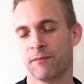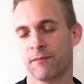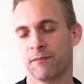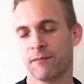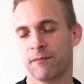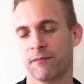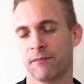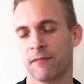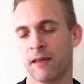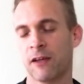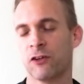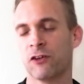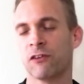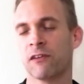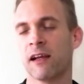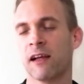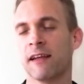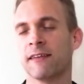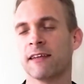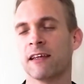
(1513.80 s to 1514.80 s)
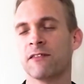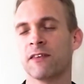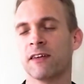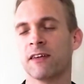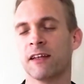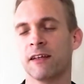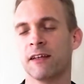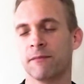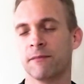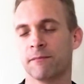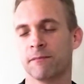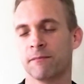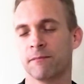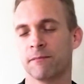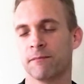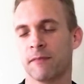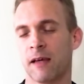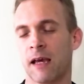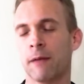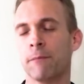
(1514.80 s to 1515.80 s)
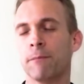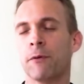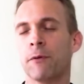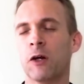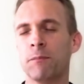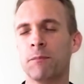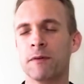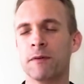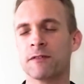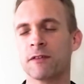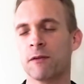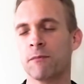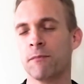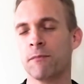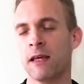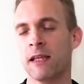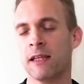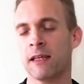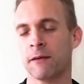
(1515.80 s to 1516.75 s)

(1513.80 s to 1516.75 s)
and creativity and purpose and meaning